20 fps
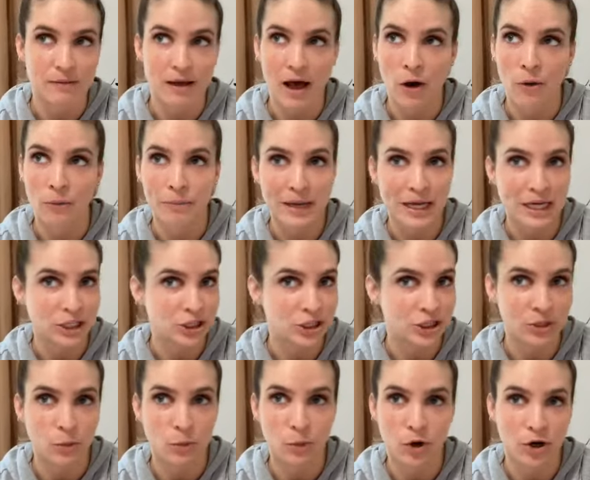
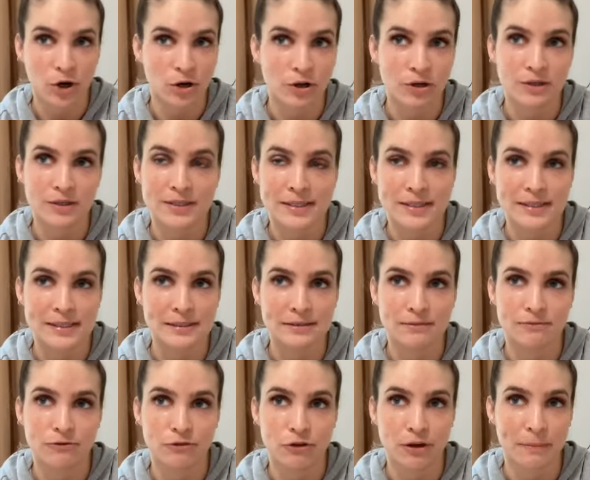outpatient world
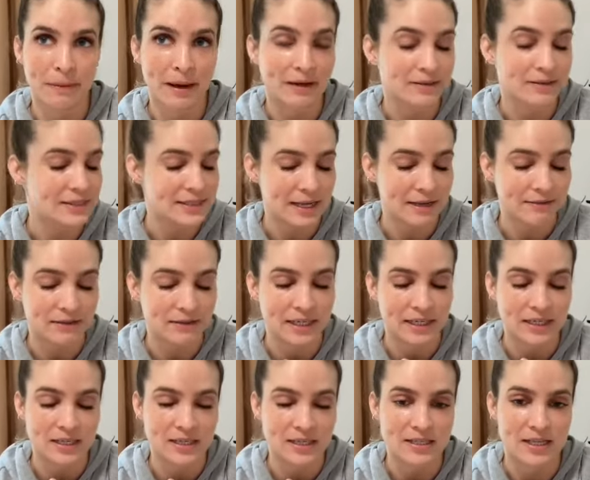and for about 7
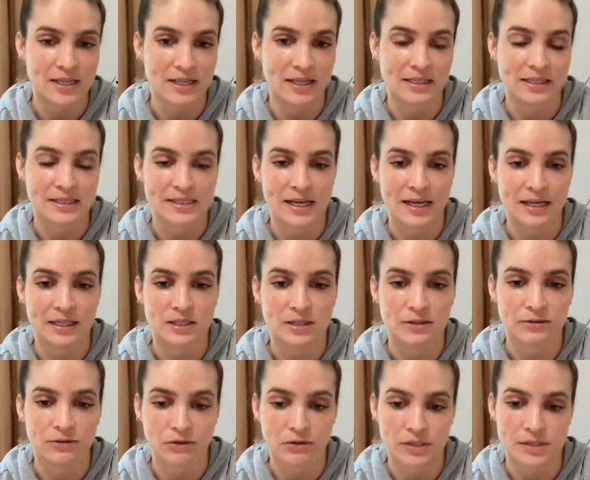years, and then decided to
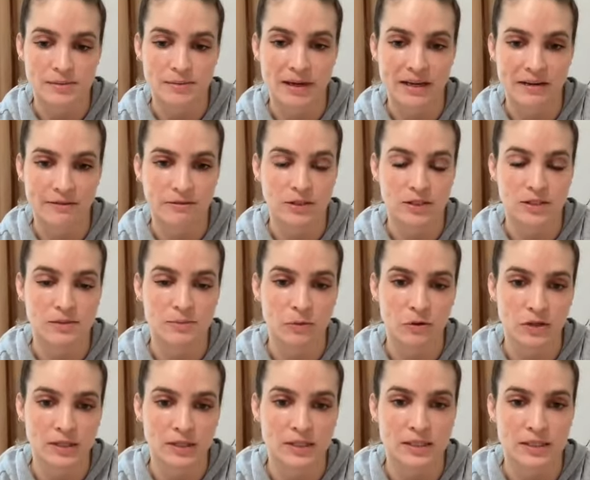focus my efforts
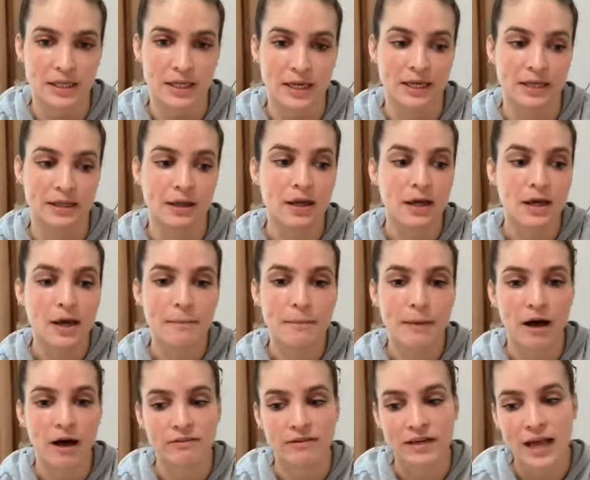more into like
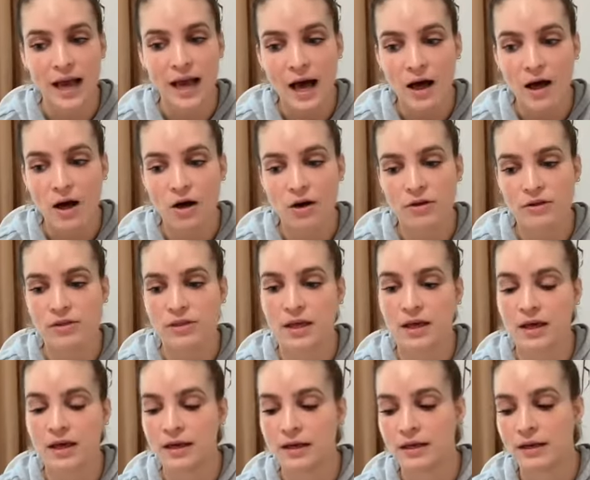pelvic health
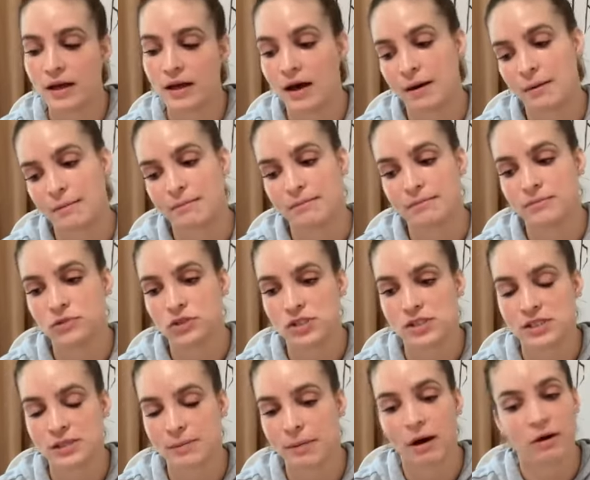and
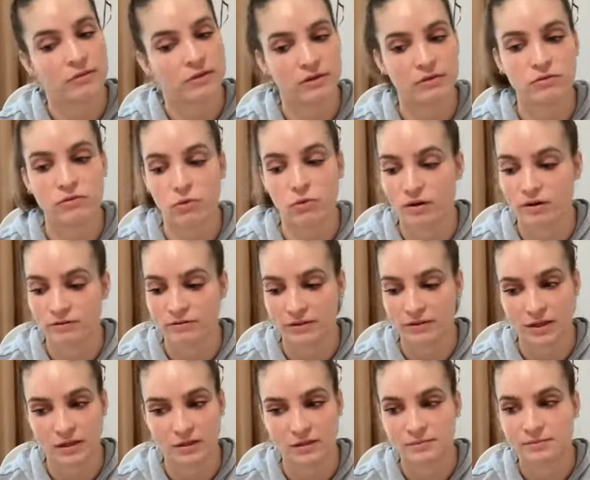just the pelvic floor
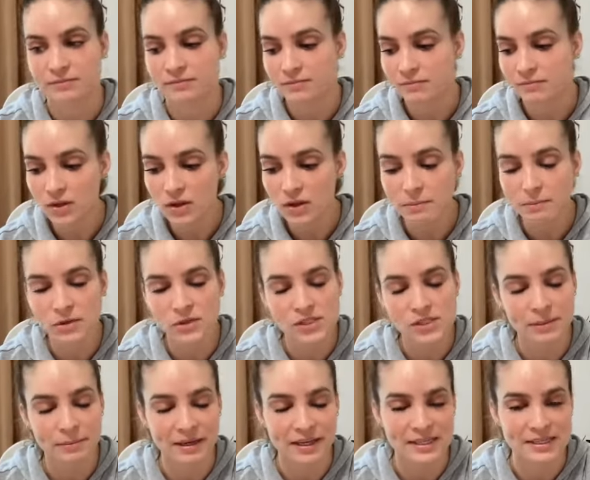field,
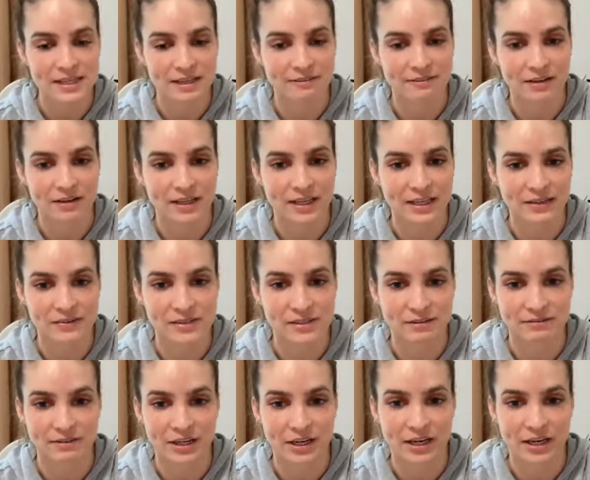mostly because I felt like it was a
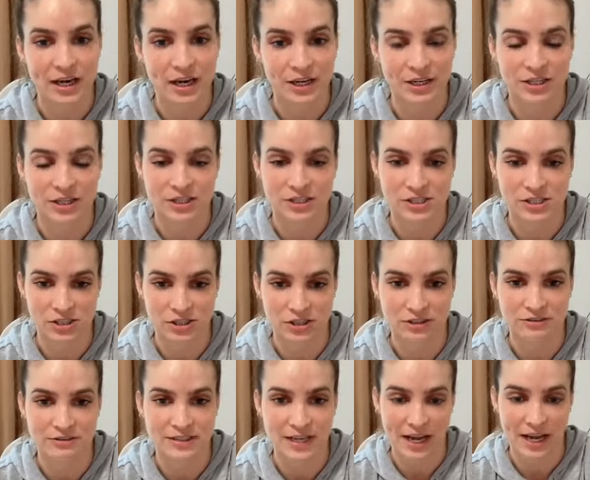very
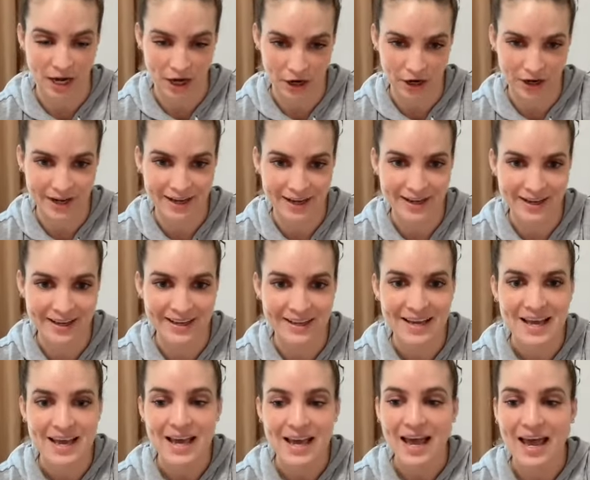underserved area.
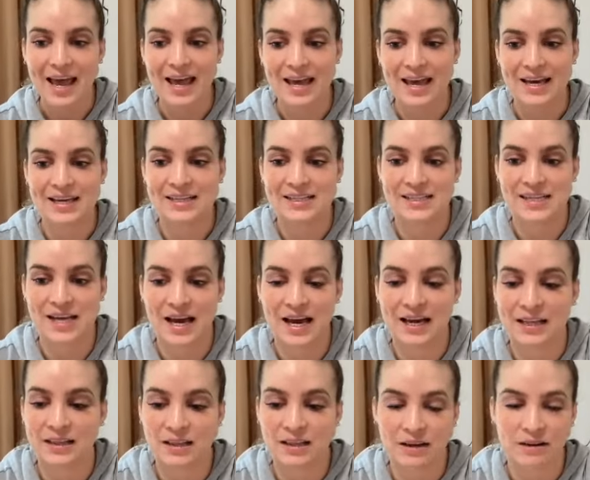And
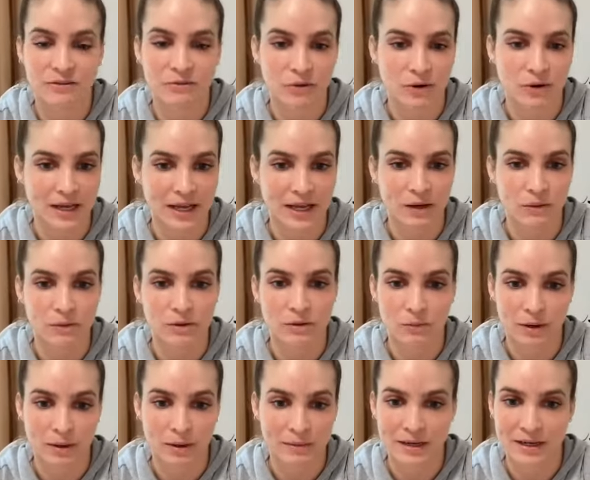I love working with
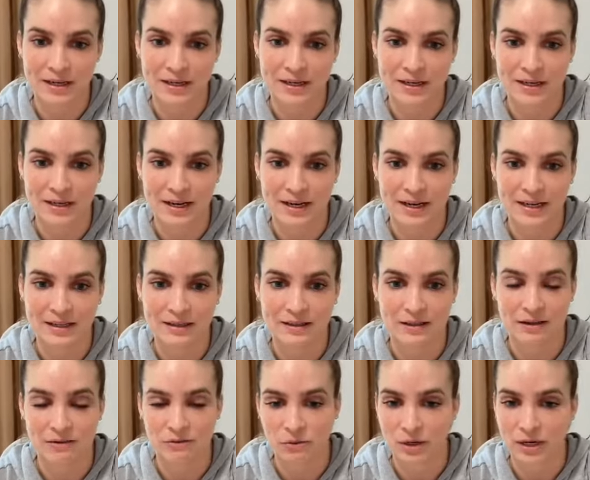women, and I
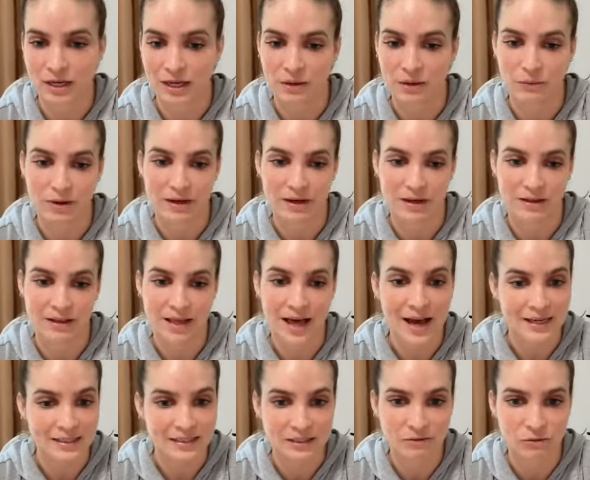love working with
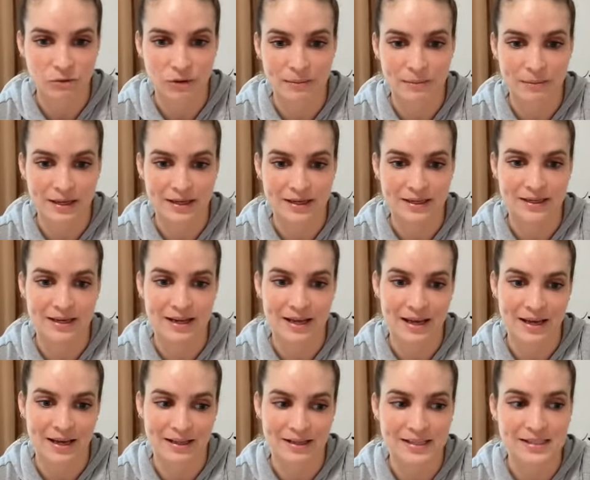active women.
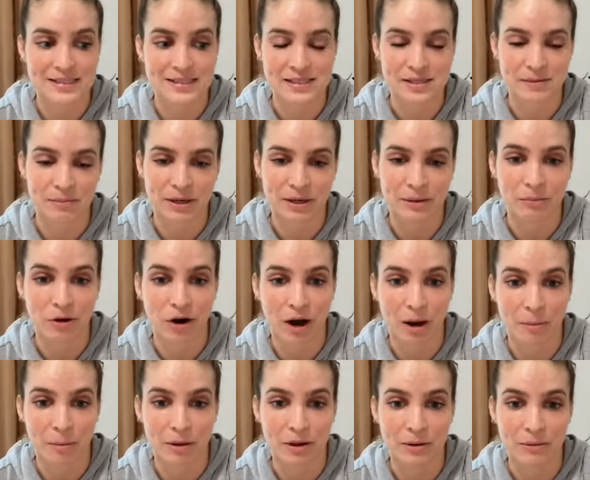And this is a big
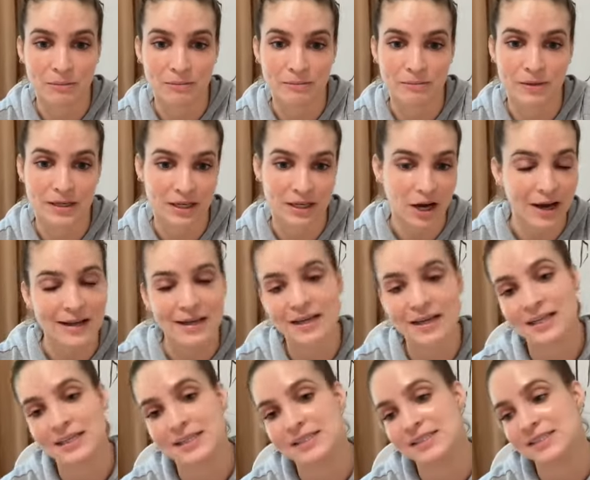problem.
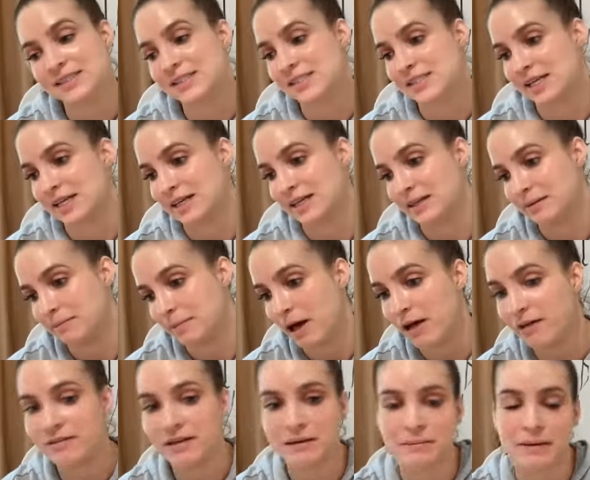Incontinence and
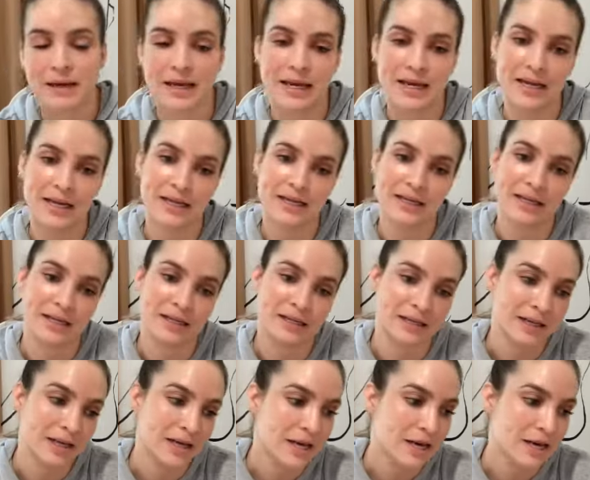pelvic pain and